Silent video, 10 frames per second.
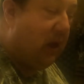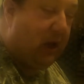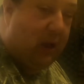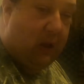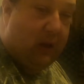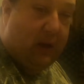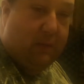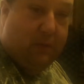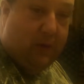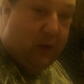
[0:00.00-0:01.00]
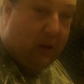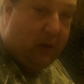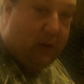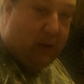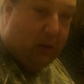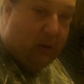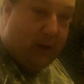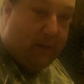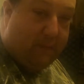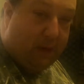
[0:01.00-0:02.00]
You don't
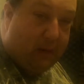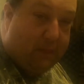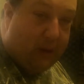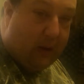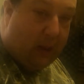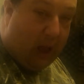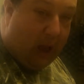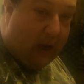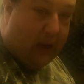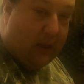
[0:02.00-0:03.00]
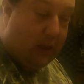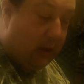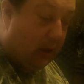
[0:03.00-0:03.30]
need very big line